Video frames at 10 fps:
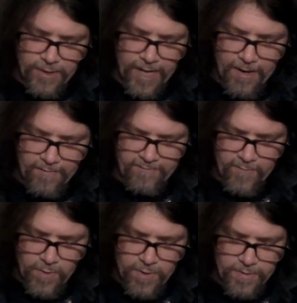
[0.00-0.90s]
now
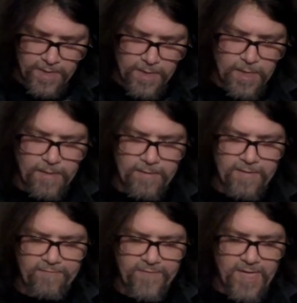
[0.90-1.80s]
for
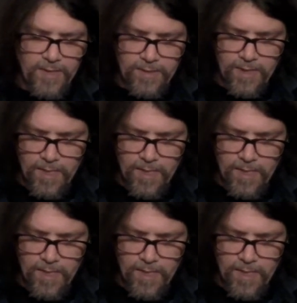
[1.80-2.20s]
the feet.